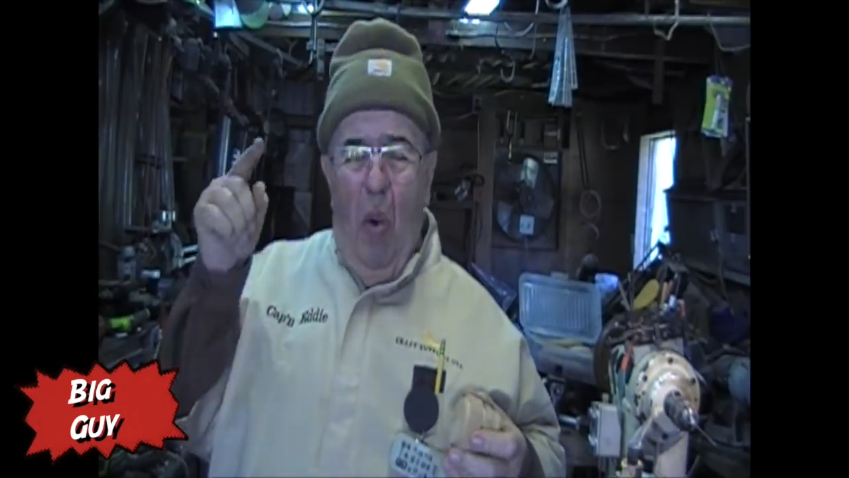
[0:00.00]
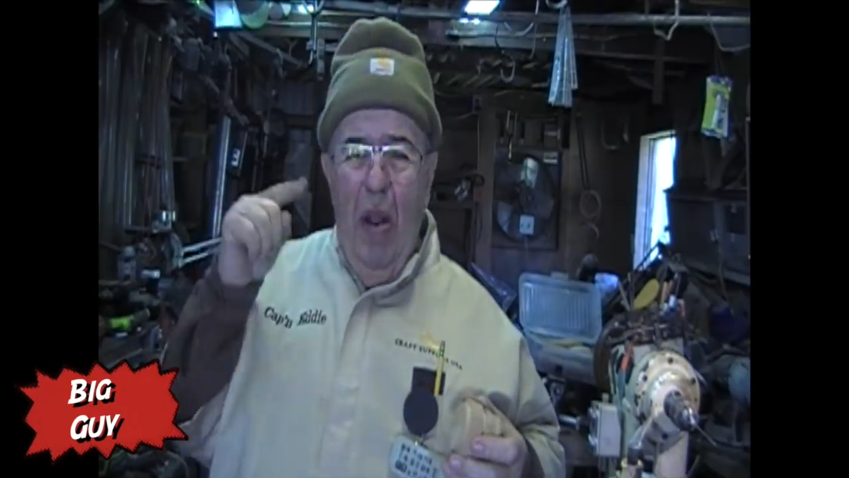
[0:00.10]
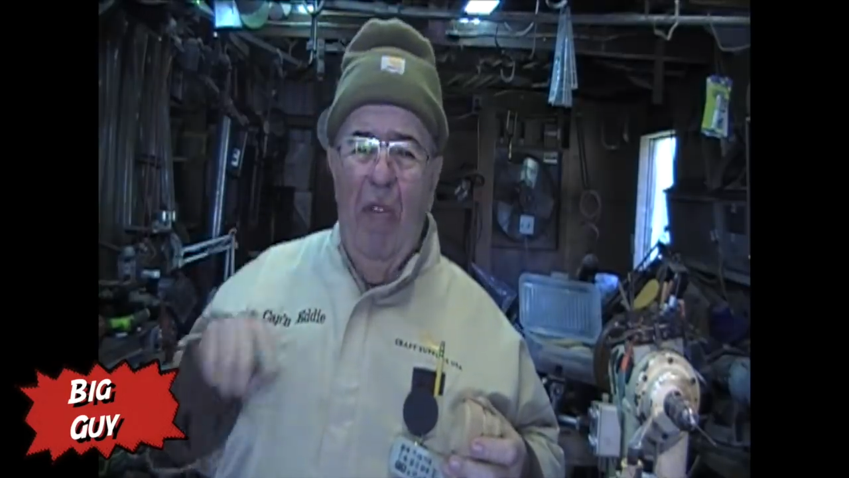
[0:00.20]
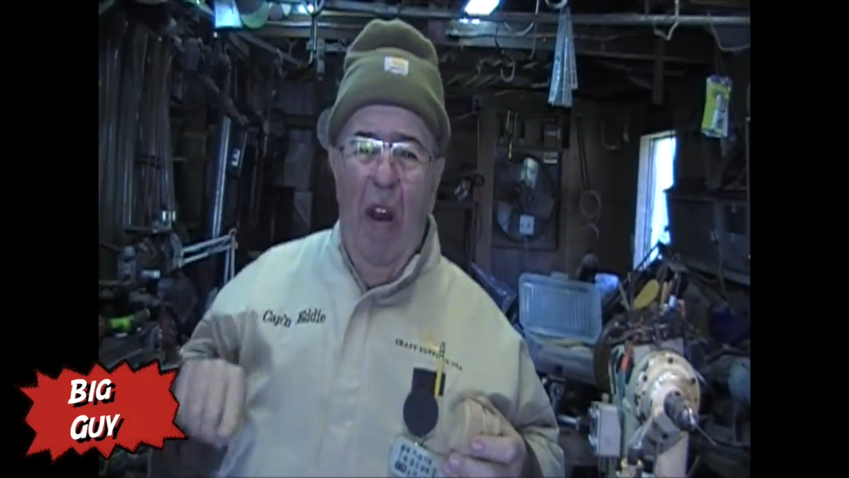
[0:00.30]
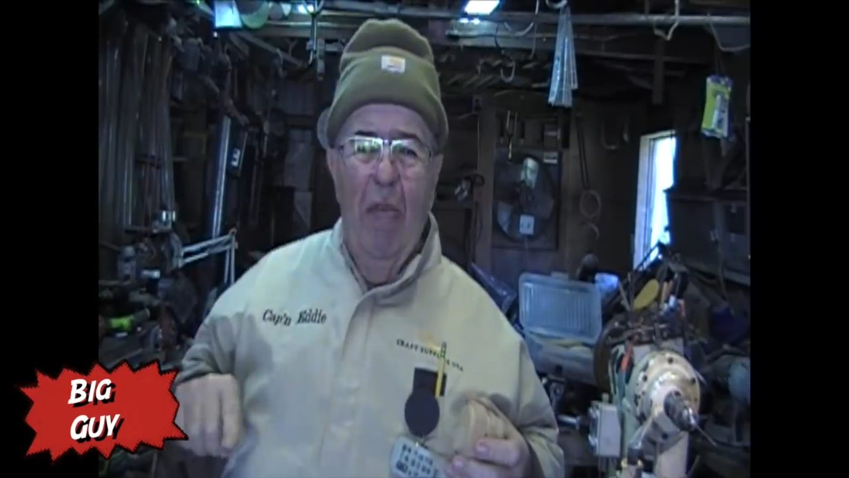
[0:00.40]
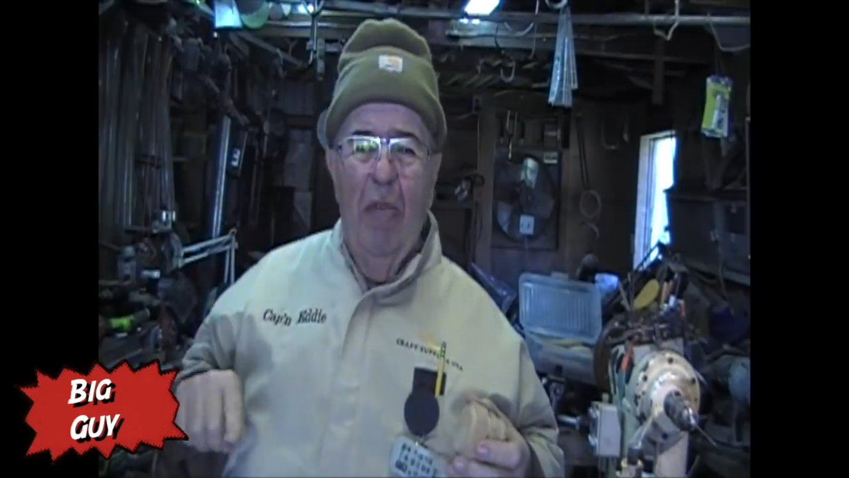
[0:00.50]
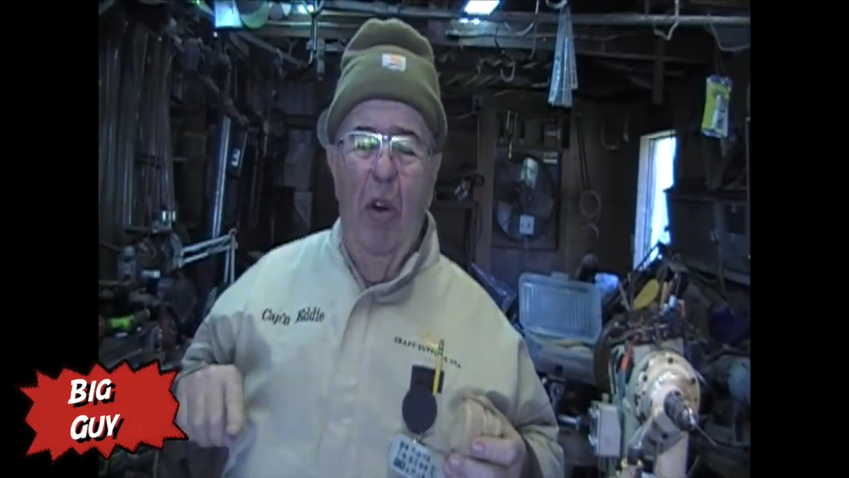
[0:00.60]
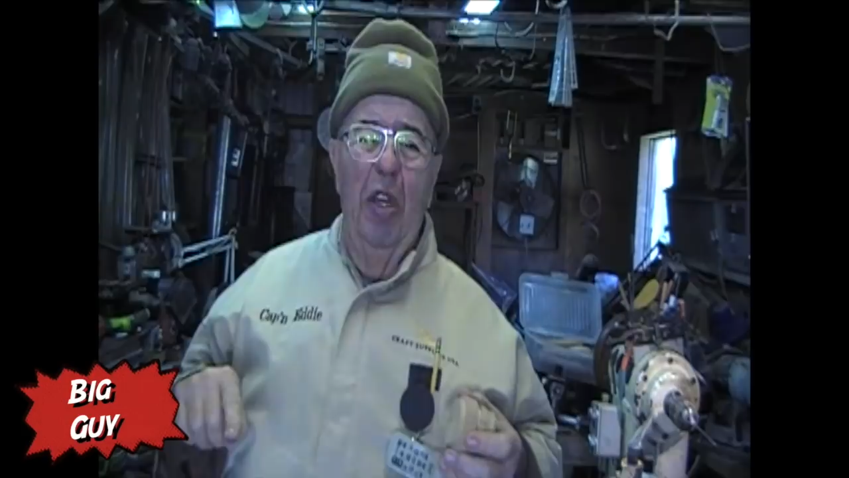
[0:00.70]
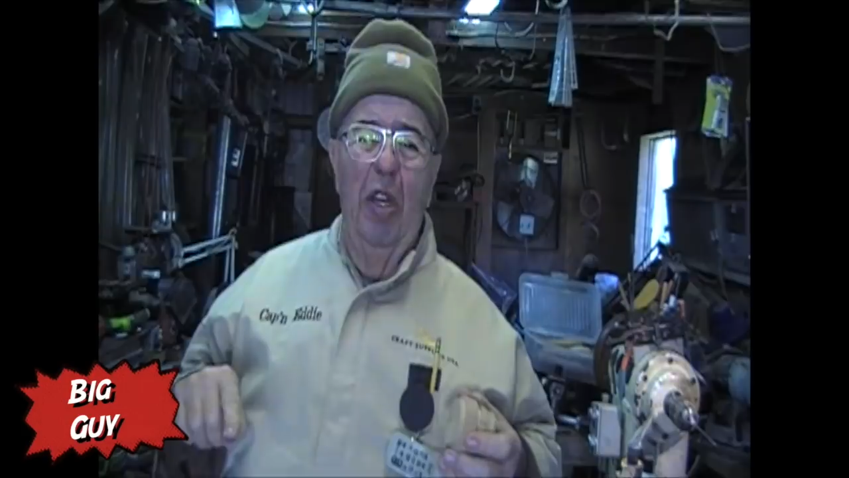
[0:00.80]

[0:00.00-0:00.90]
25, 30